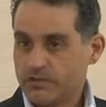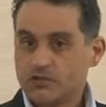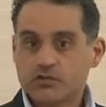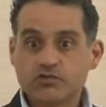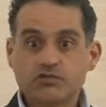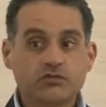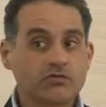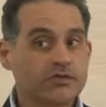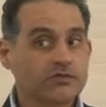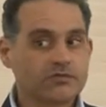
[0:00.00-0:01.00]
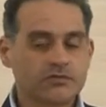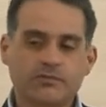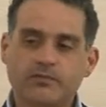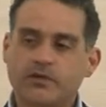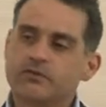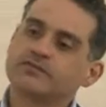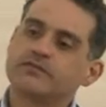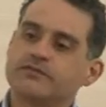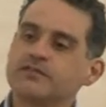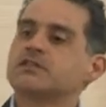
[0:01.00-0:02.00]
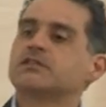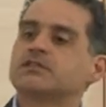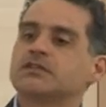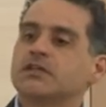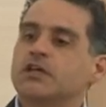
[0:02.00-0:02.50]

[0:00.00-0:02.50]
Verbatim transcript: Because you're going to the preparatory visit,